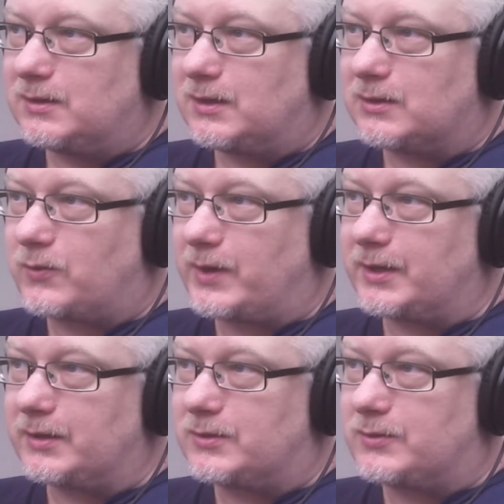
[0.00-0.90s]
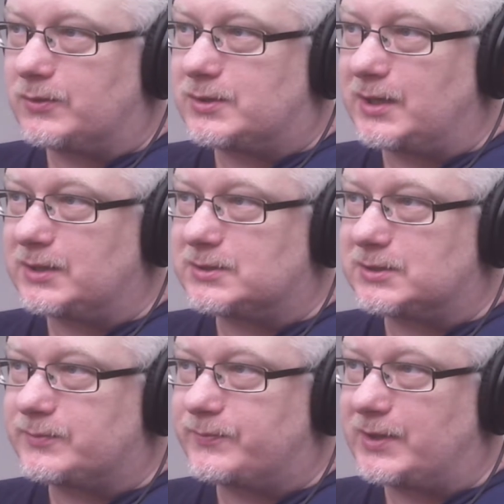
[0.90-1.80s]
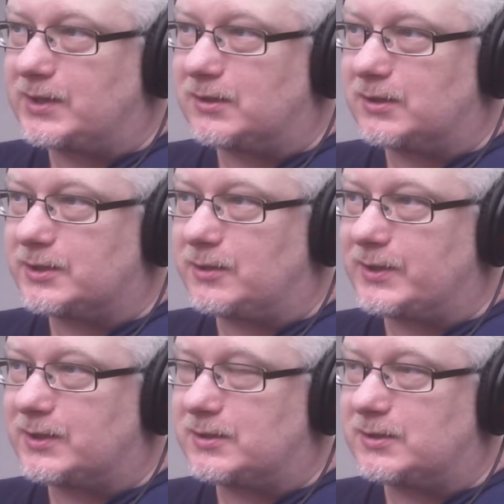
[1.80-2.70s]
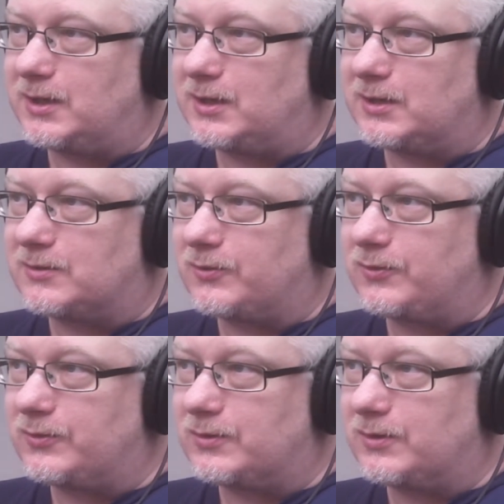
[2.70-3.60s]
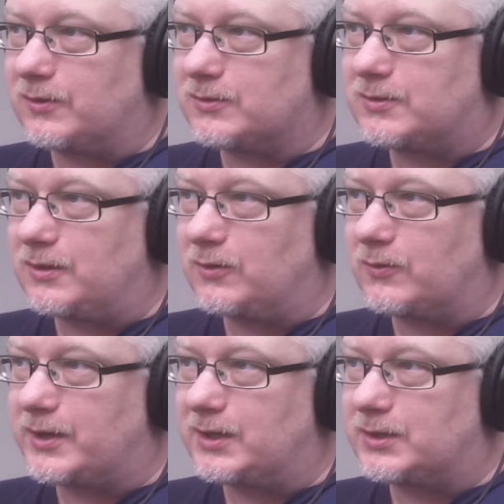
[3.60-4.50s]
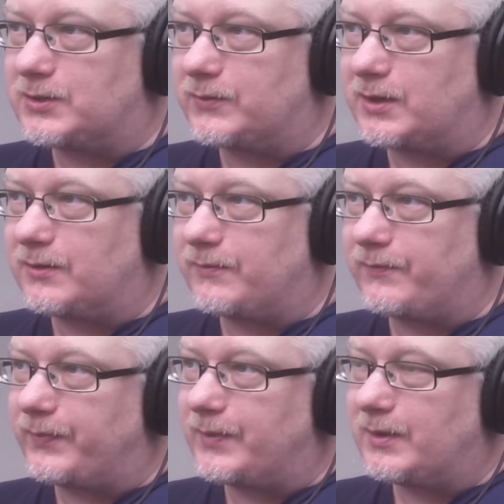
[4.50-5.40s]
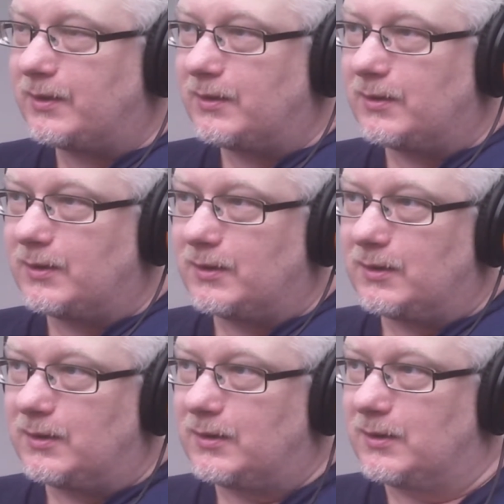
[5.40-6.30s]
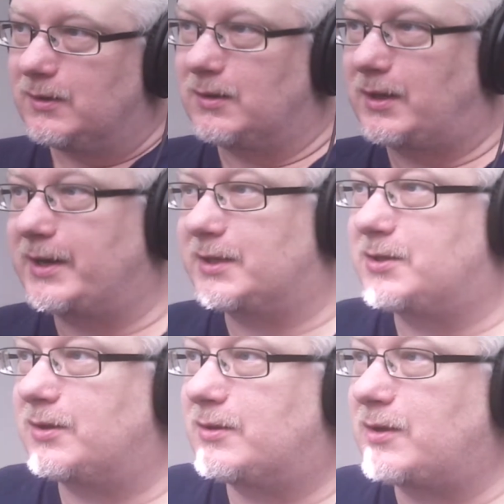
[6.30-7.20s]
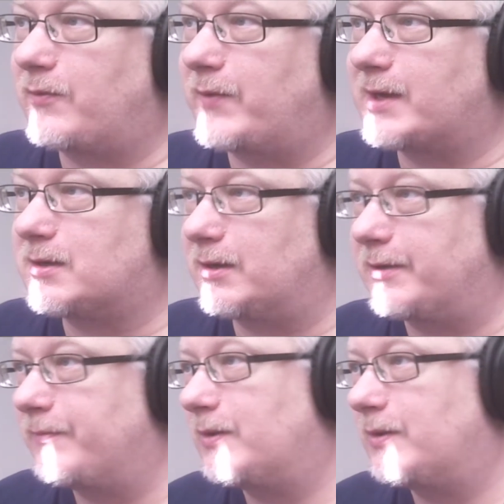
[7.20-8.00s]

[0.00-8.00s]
trying to change the speed a little bit, to not look into the light directly.